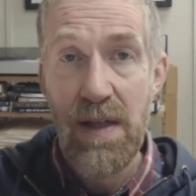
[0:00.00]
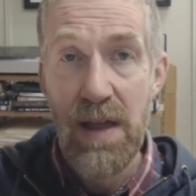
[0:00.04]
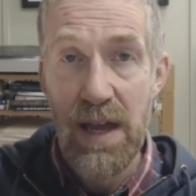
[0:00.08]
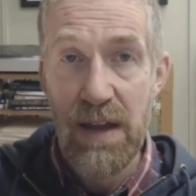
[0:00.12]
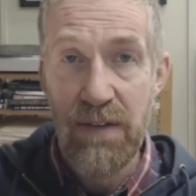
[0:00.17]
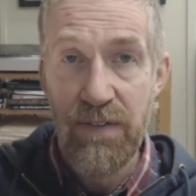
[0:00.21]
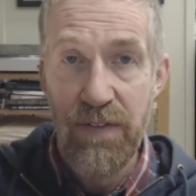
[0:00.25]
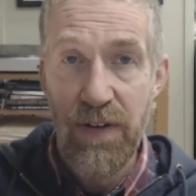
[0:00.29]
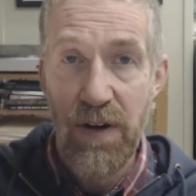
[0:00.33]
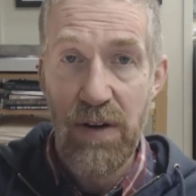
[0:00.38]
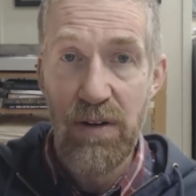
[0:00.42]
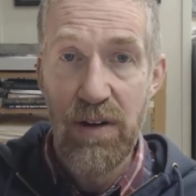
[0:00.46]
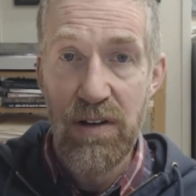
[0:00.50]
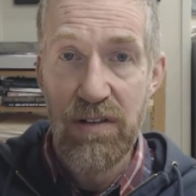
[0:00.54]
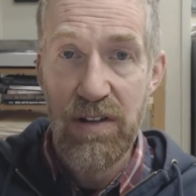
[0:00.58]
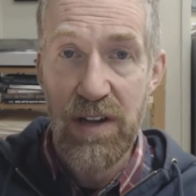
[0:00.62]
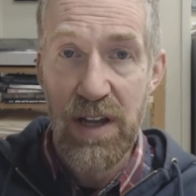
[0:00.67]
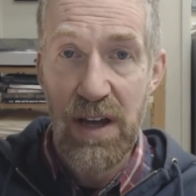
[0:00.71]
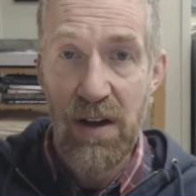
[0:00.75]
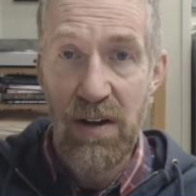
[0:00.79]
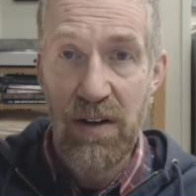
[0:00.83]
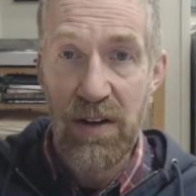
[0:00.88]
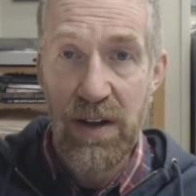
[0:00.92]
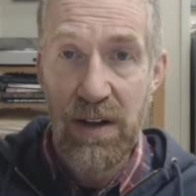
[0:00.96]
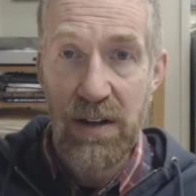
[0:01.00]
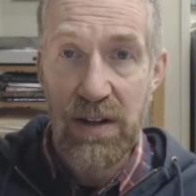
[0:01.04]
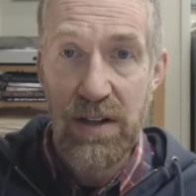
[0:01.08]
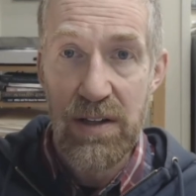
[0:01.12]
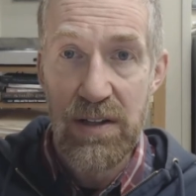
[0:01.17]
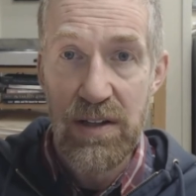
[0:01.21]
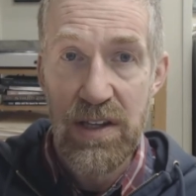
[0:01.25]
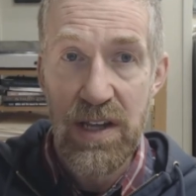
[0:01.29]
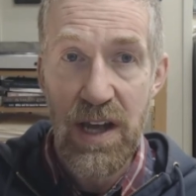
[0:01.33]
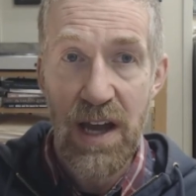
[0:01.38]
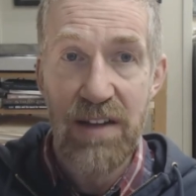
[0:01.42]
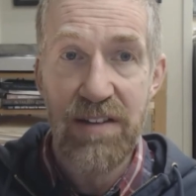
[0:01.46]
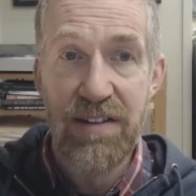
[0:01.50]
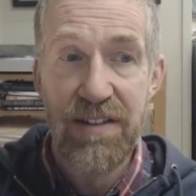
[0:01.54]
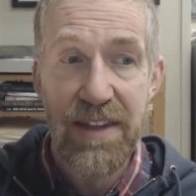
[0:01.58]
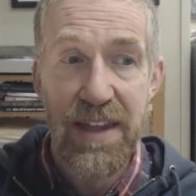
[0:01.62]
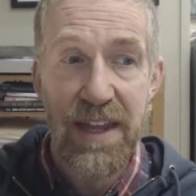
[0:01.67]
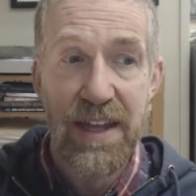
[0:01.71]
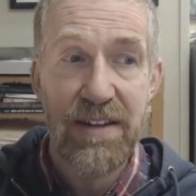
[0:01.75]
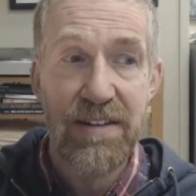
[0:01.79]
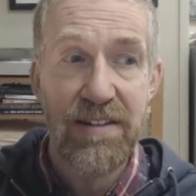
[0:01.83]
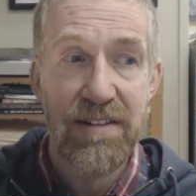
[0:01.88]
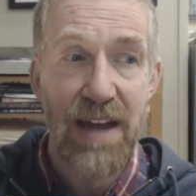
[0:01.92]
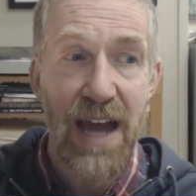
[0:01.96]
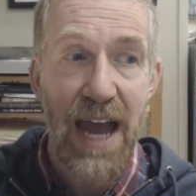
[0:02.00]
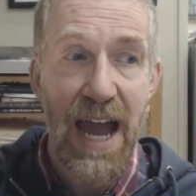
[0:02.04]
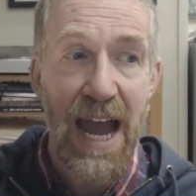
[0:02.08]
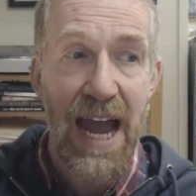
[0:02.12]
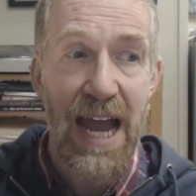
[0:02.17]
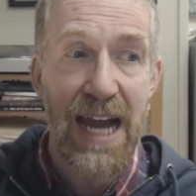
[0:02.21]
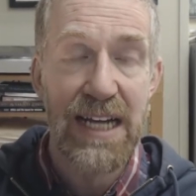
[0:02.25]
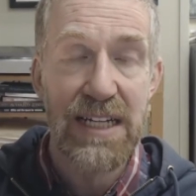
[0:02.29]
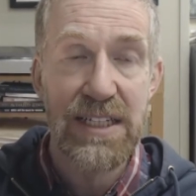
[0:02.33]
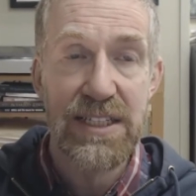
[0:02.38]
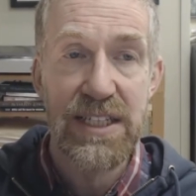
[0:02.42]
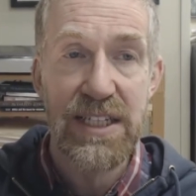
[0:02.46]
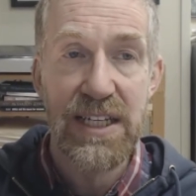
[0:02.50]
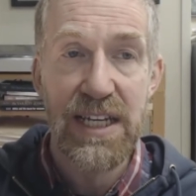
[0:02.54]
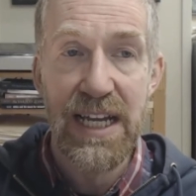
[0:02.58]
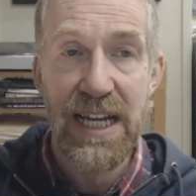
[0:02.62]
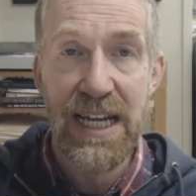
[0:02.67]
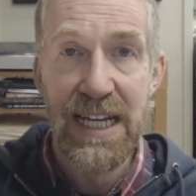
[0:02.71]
in focusing on does this act